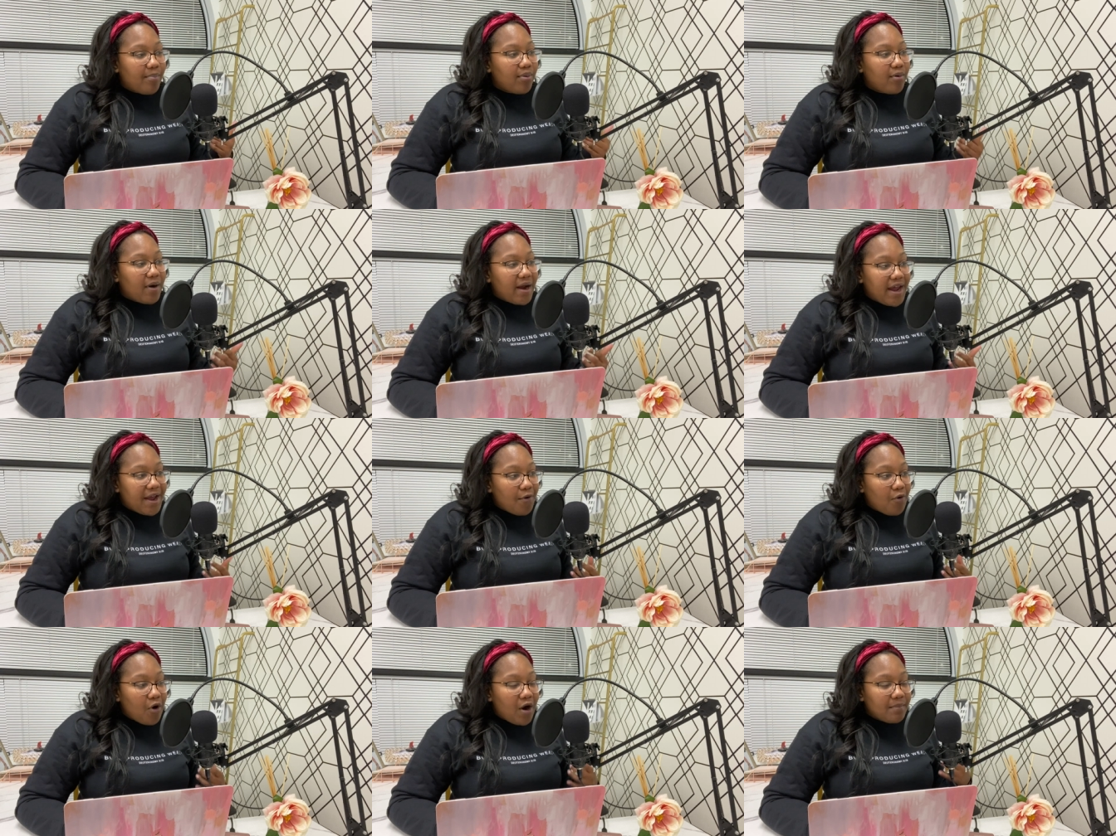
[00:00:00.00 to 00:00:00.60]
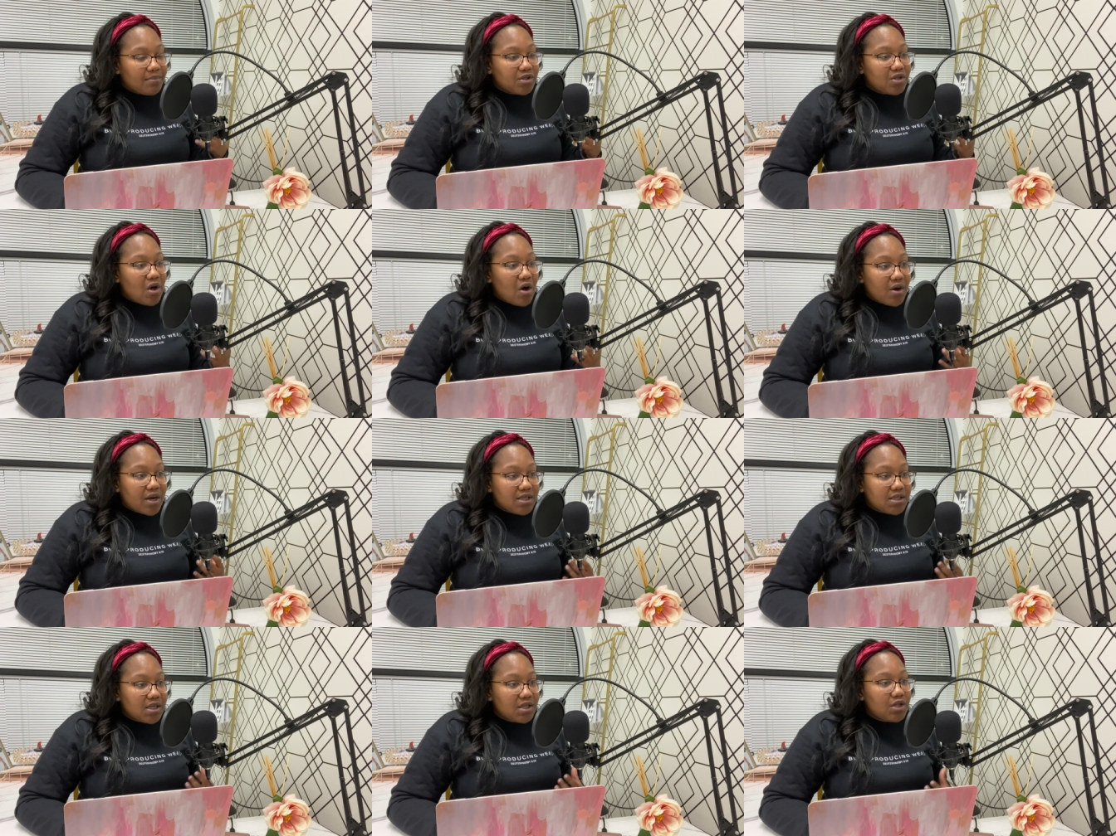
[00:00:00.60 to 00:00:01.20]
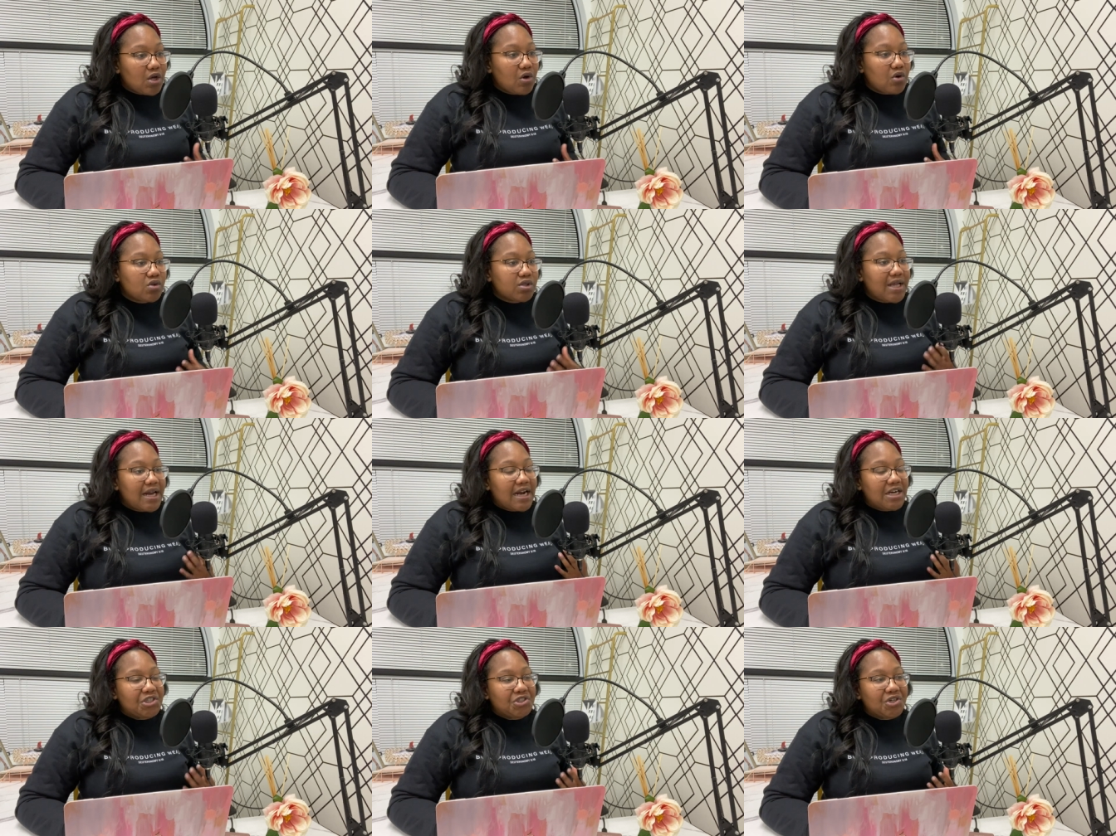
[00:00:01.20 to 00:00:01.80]
praying or I'm talking to those
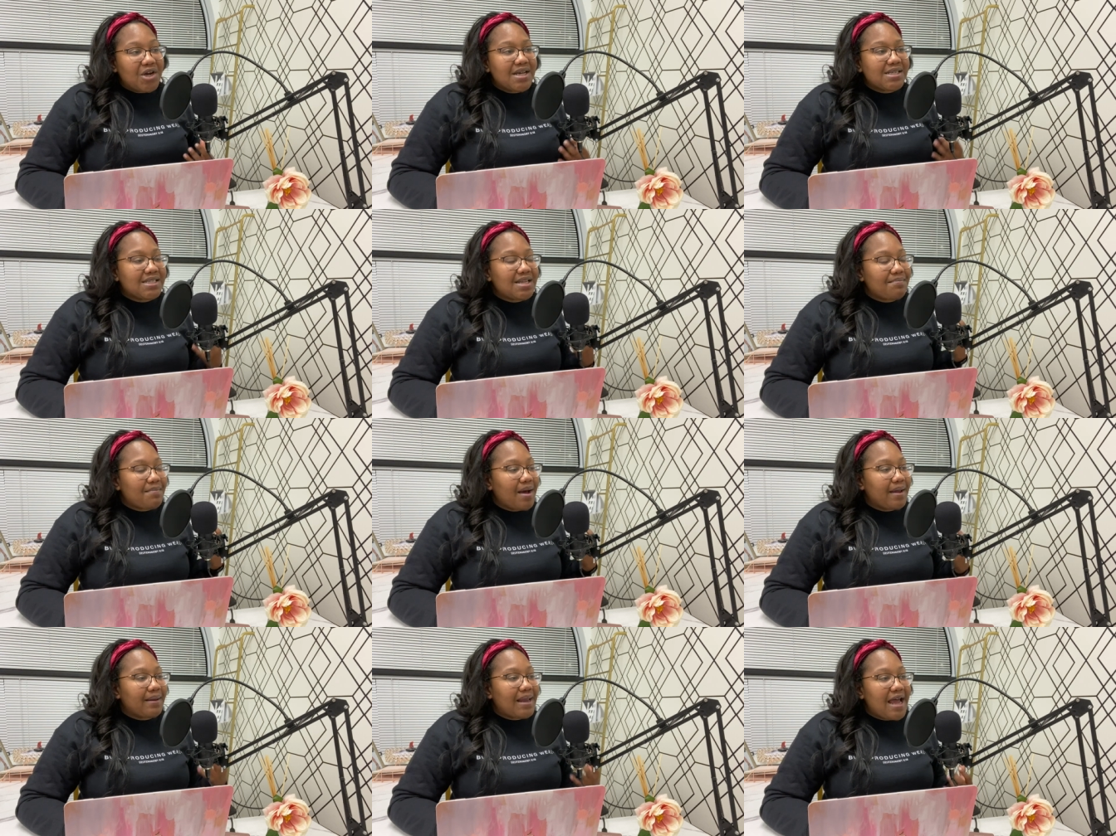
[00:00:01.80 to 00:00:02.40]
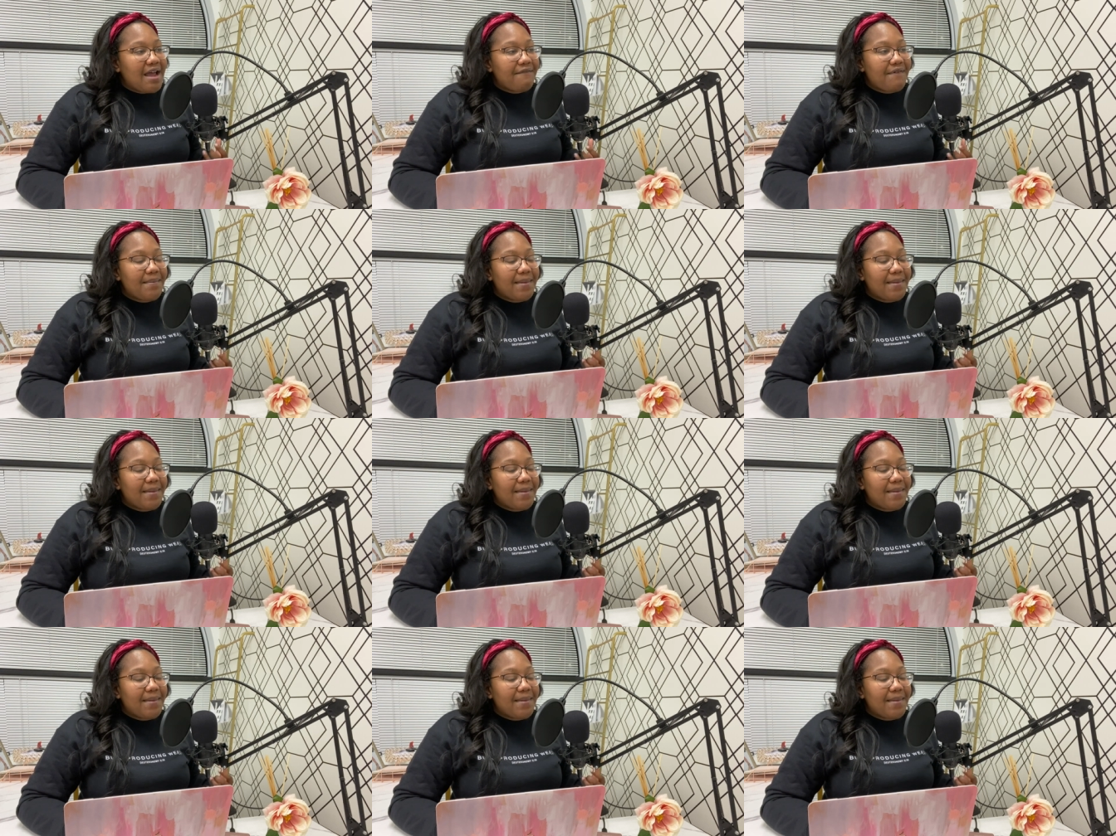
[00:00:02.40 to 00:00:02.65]
that I trust in my life,